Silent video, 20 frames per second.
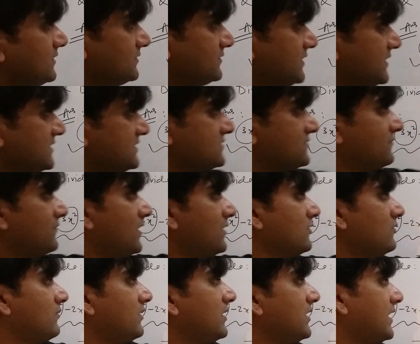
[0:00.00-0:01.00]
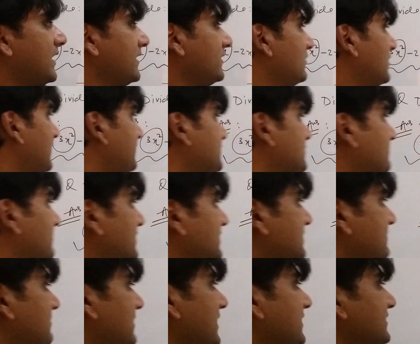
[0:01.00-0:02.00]
This 1 over 9 you have to
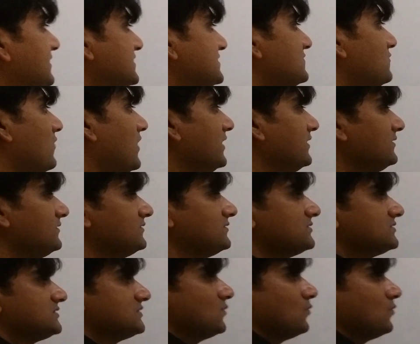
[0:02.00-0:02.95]
multiply this 1.